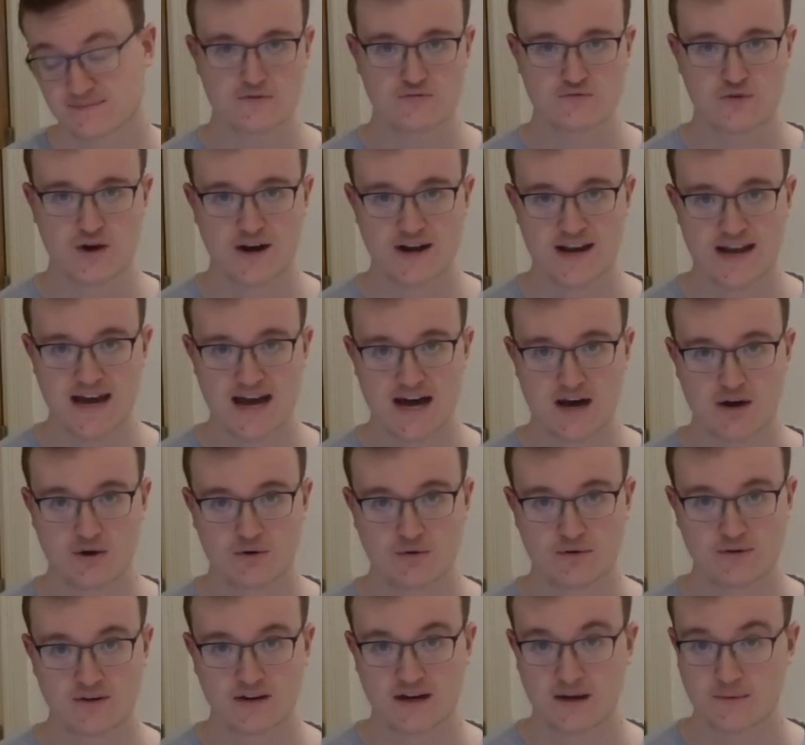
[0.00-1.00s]
Right
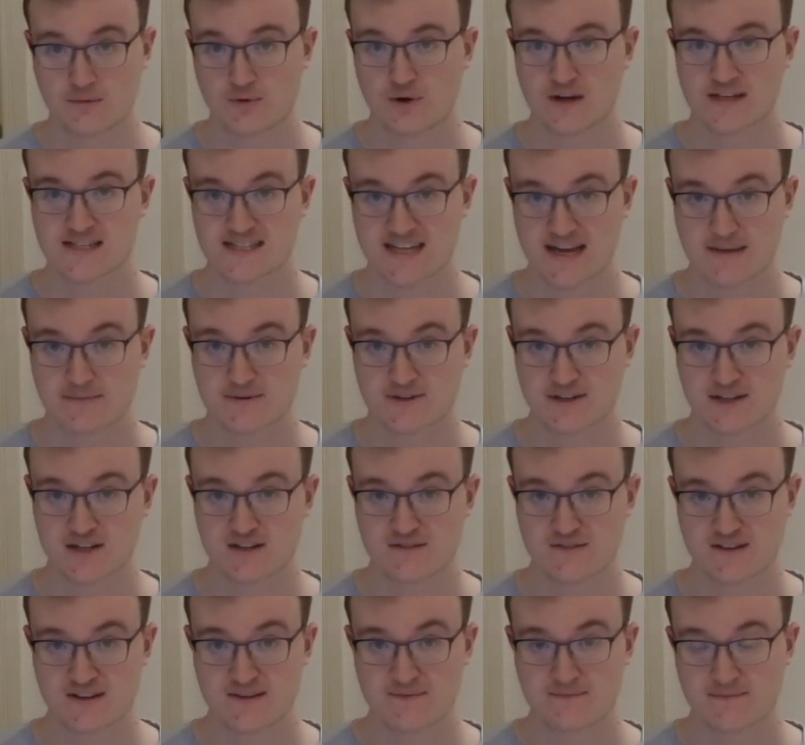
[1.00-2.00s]
now, I'm quite sceptical
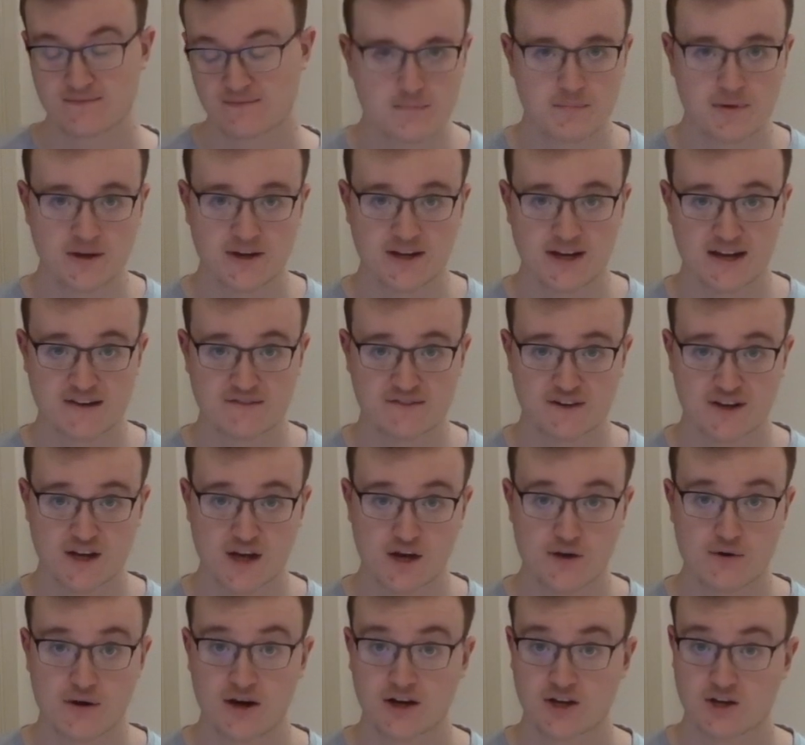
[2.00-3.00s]
of it, but you never
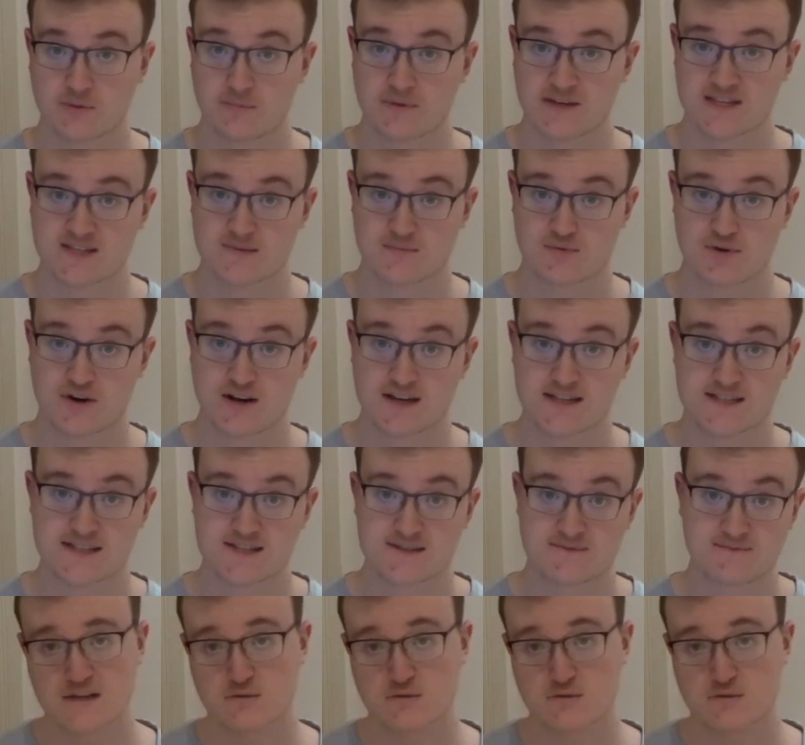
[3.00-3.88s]
know, I could be surprised.